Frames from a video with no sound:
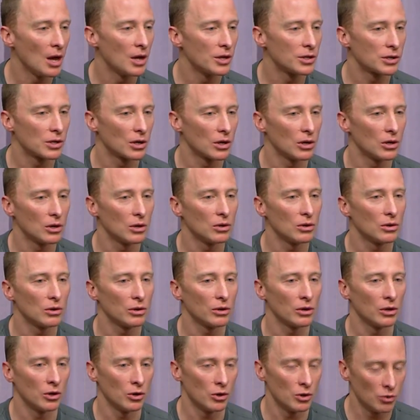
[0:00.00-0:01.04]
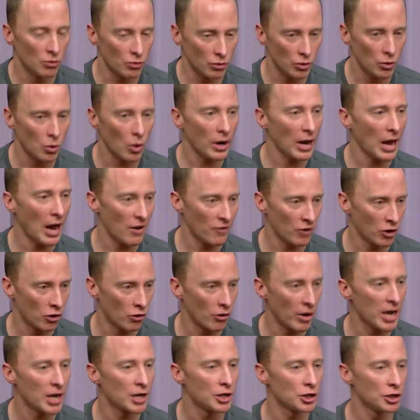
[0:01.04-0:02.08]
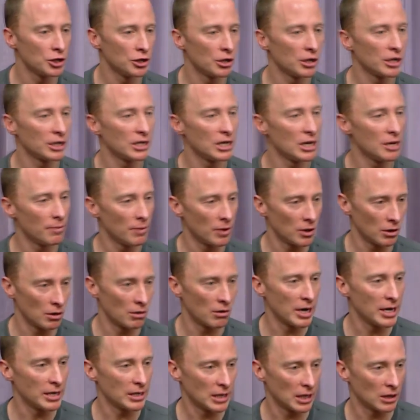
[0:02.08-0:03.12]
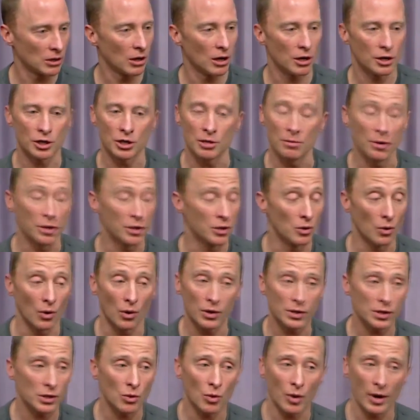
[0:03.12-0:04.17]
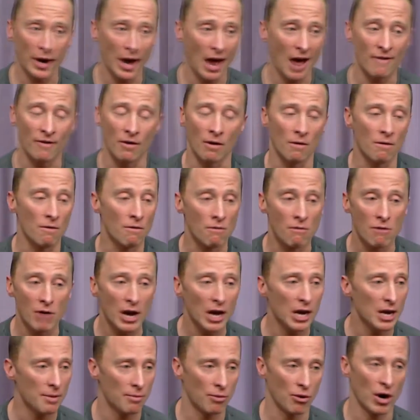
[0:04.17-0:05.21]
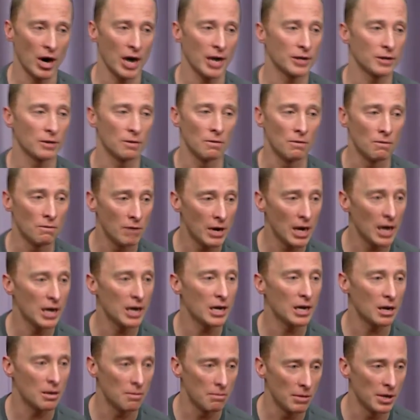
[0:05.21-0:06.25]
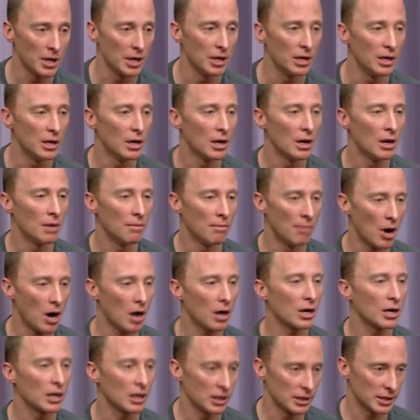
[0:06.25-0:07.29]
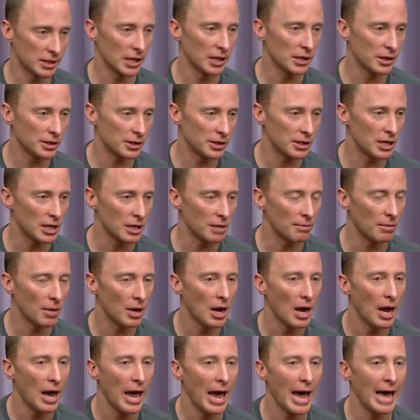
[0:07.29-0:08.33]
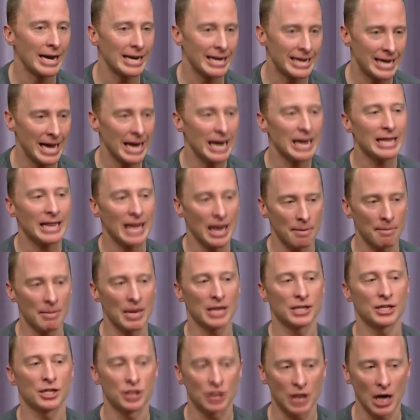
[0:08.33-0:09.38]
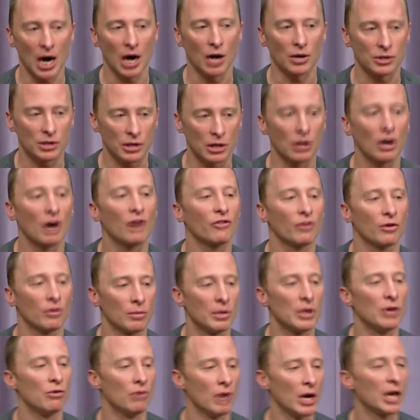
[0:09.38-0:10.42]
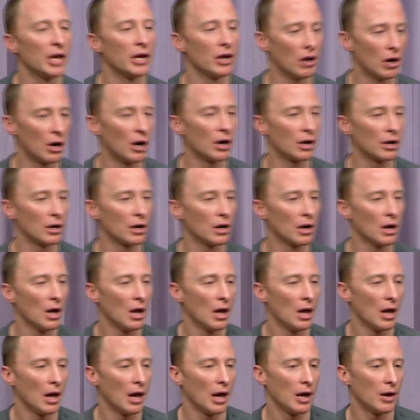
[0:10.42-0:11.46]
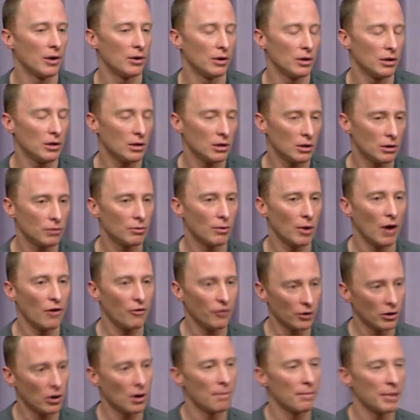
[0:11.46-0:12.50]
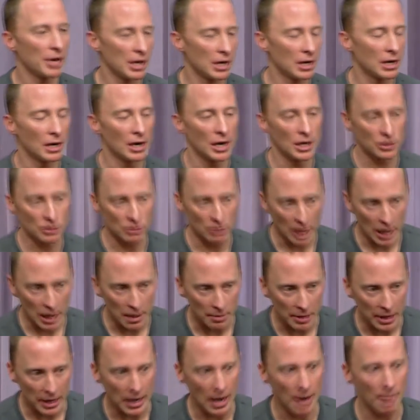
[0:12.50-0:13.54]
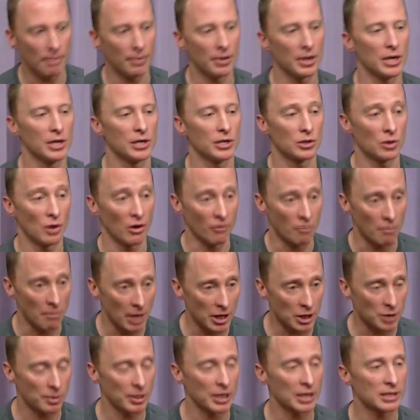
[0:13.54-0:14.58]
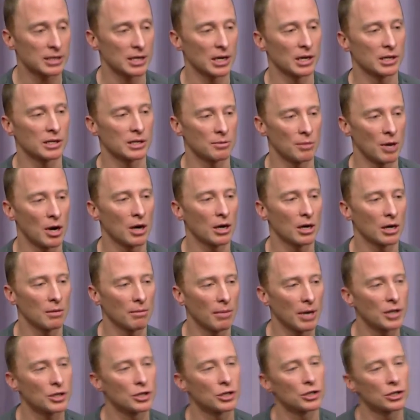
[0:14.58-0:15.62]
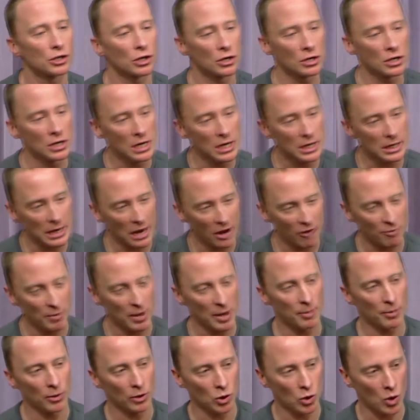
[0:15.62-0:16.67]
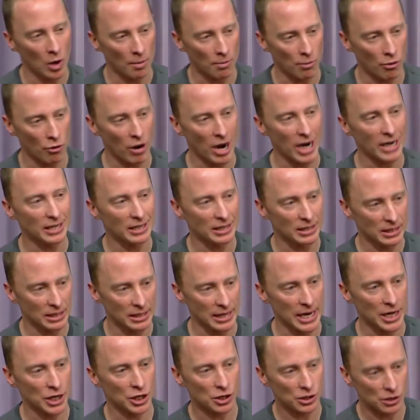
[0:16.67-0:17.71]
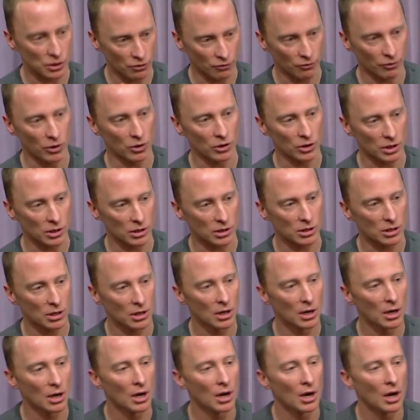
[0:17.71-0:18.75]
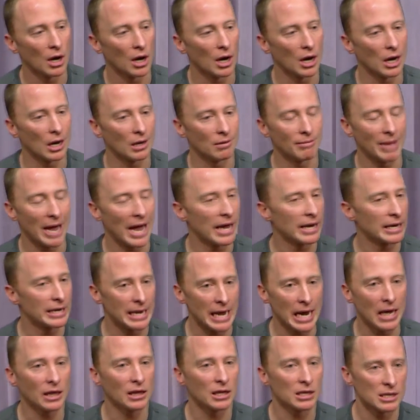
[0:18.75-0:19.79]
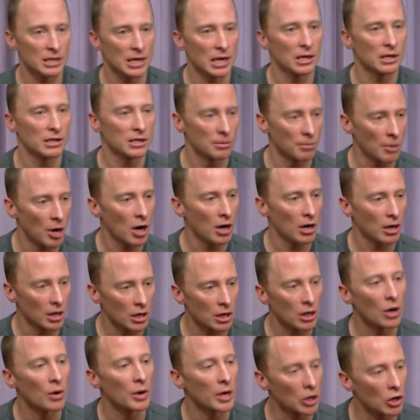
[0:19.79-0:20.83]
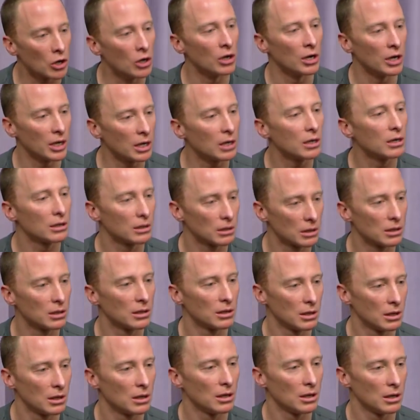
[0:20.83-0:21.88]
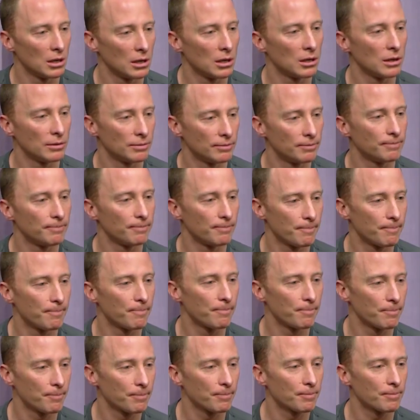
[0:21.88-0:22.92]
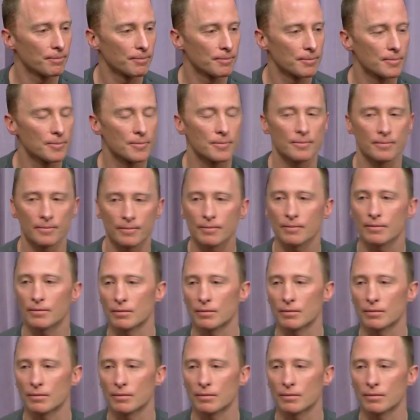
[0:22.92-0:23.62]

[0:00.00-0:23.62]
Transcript: So, you want to have a great engineering team and a great technology, but you also want to have a really bright and really committed marketing and sales team. And getting that message out can often be really hard. And you're often competing against really big companies who have much bigger sales and marketing budgets. So you need to have people who are bright and tenacious and focused, and get the sales and marketing going early. Great. Yes.